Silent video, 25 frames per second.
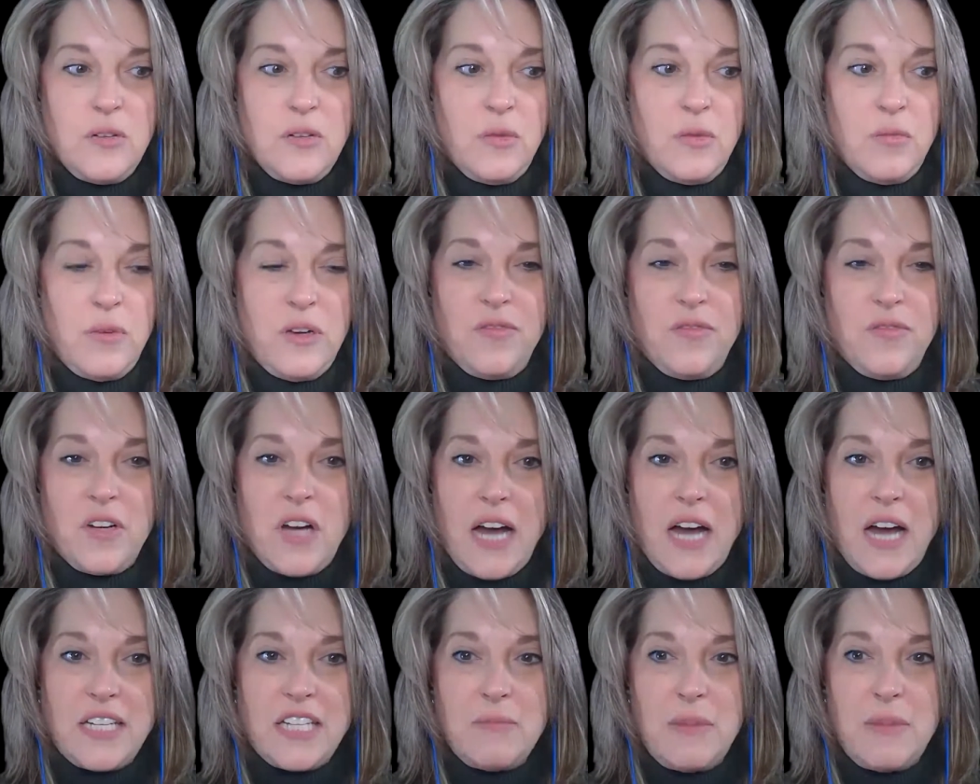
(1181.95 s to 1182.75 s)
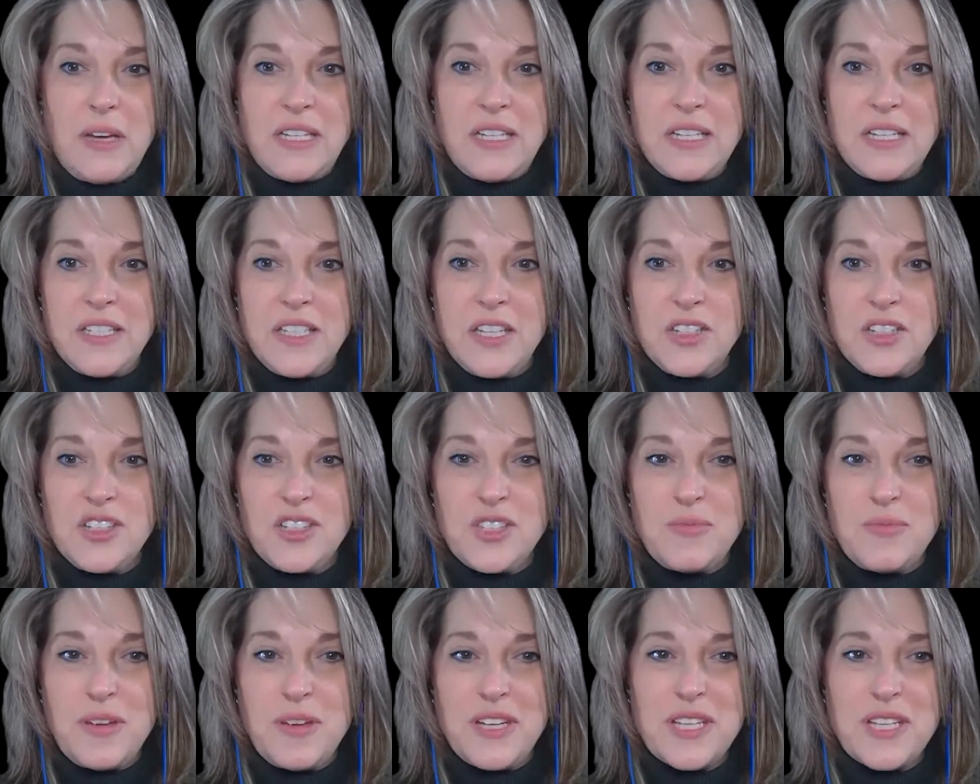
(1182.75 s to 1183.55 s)
we've got to make
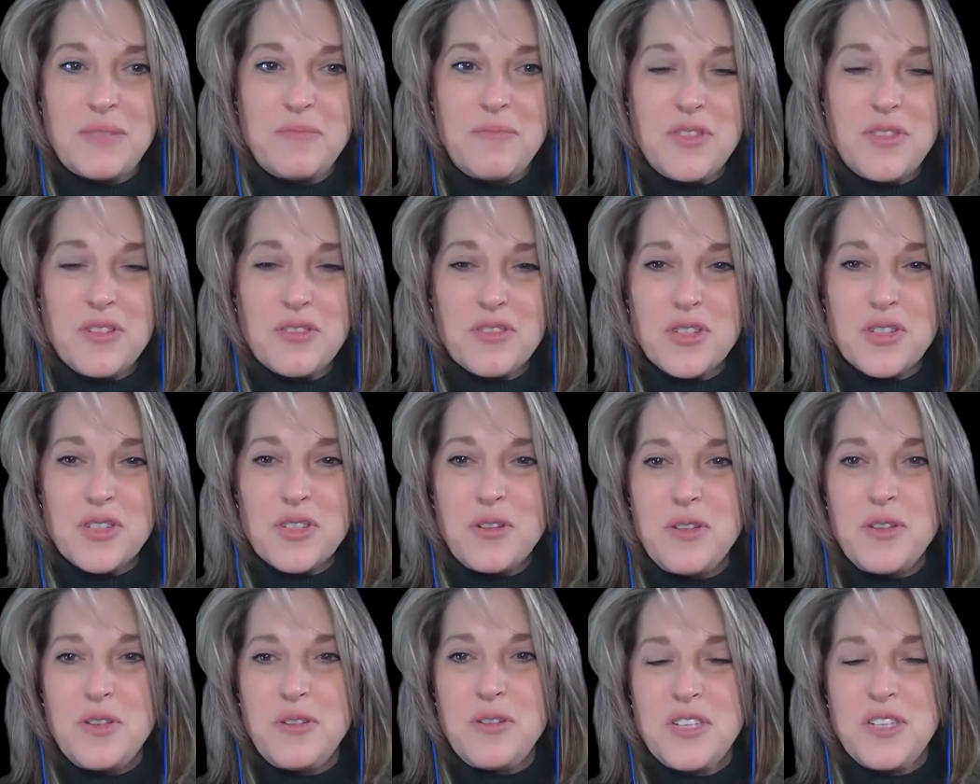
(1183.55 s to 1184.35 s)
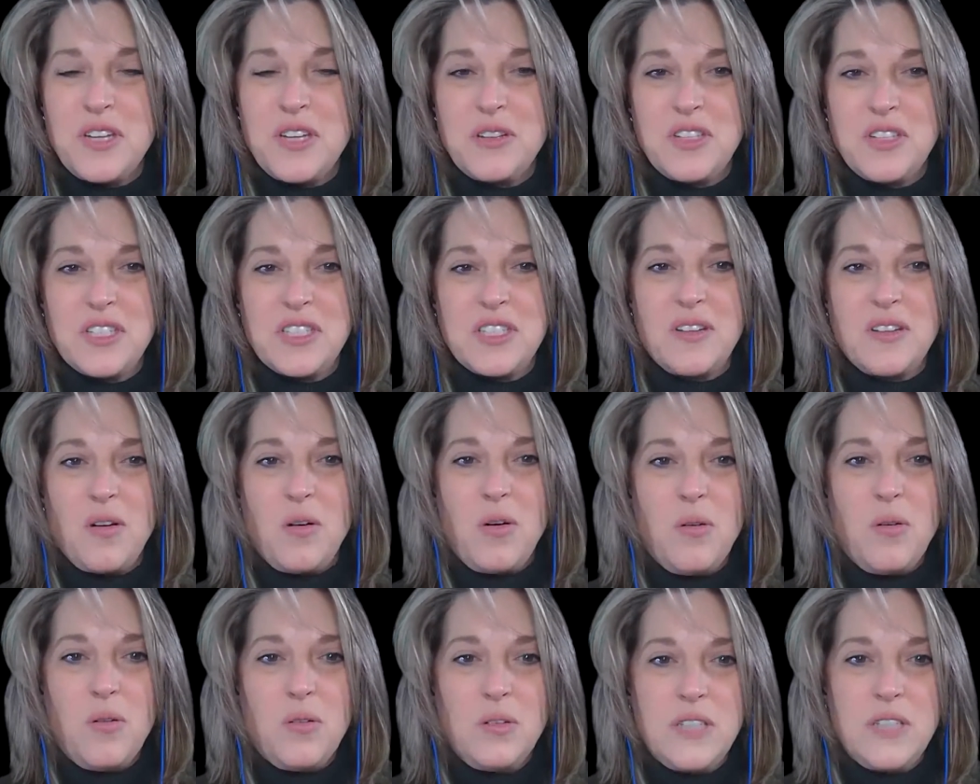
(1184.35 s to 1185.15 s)
decisions, because they're so used to just
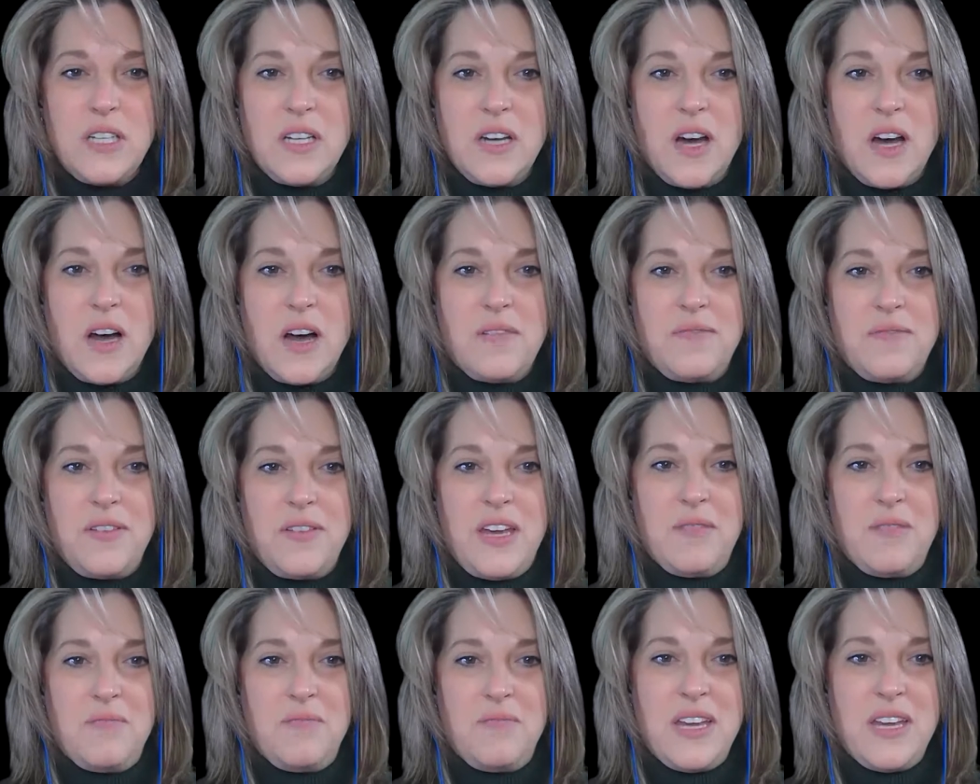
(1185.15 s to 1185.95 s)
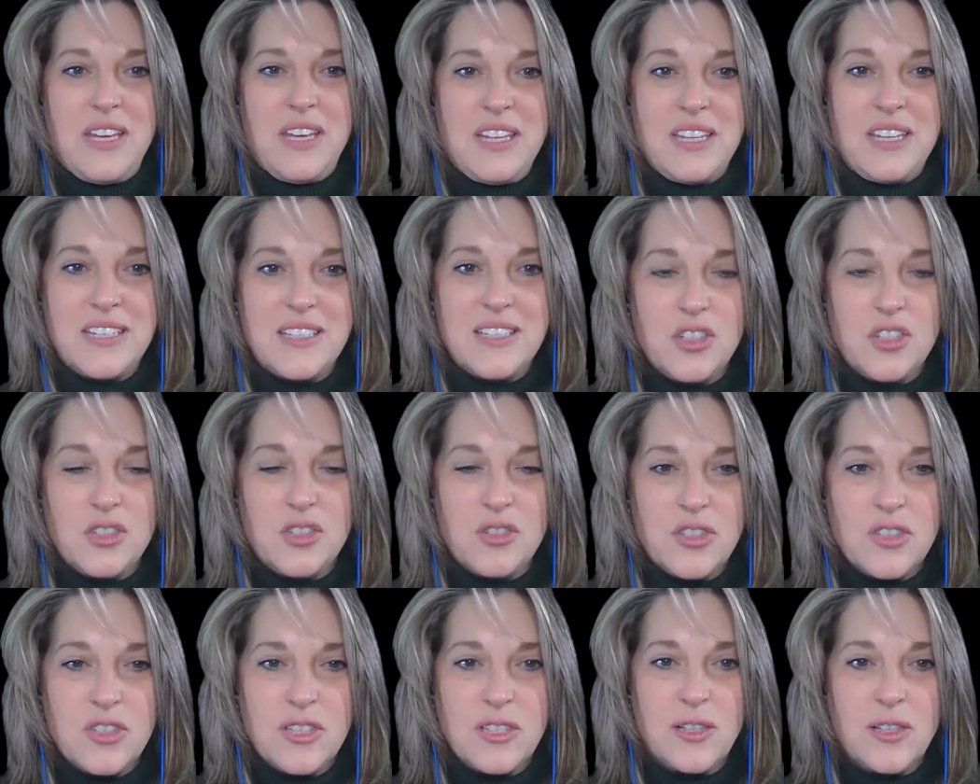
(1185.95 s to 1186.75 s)
holding off and making
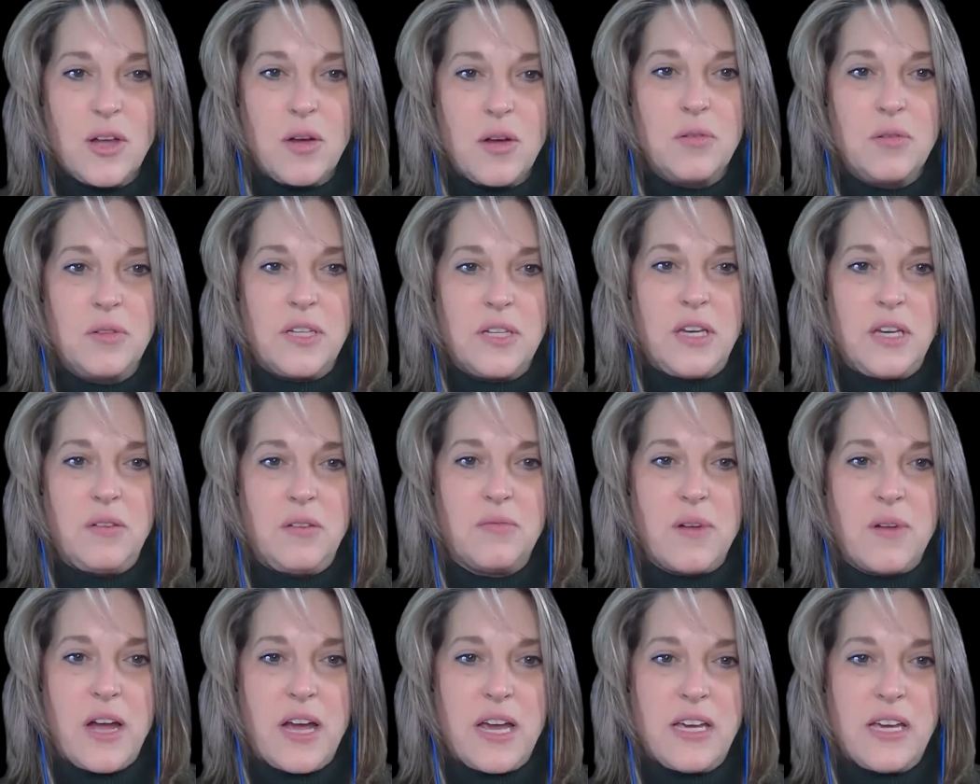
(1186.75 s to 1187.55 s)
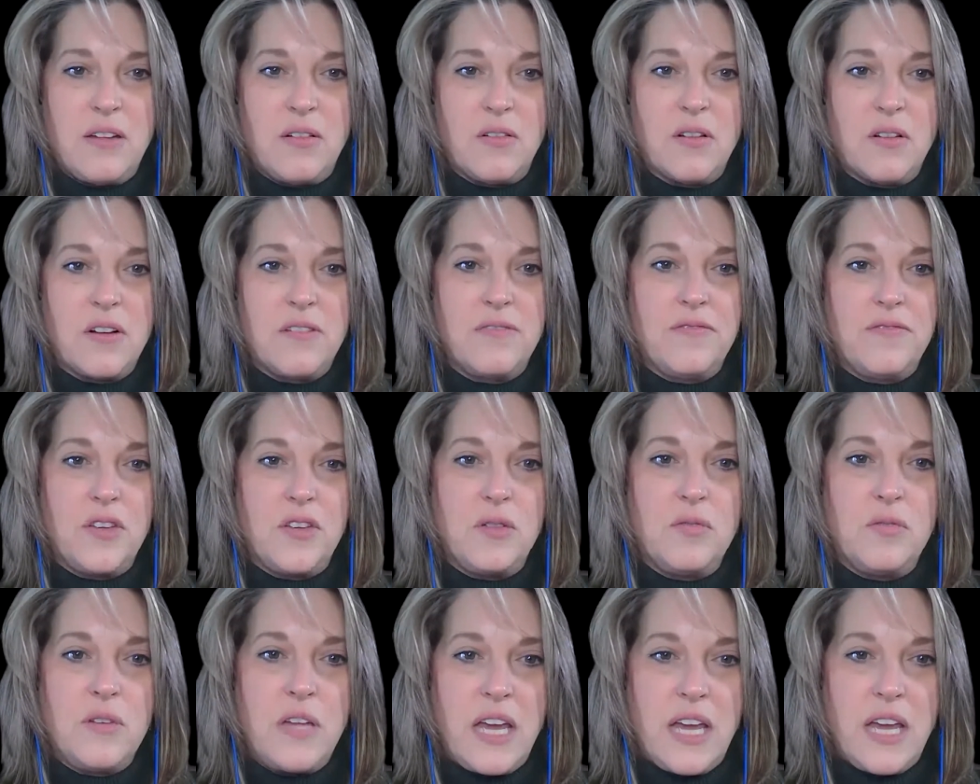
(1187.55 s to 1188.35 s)
decisions slowly, right? Or a
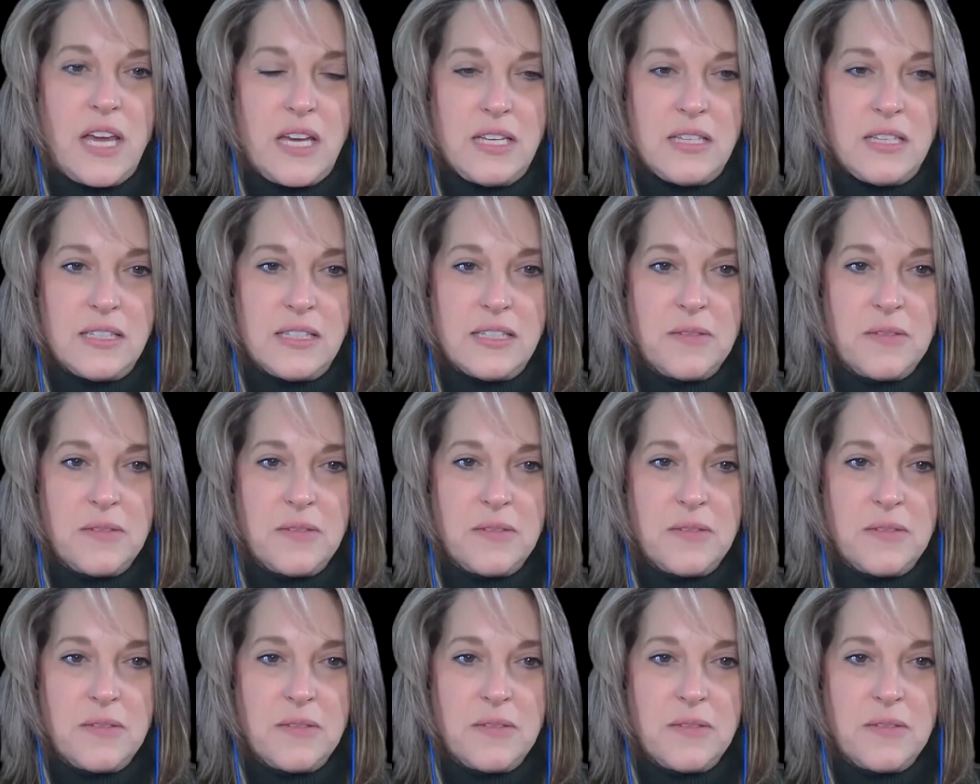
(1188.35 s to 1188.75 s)
few days.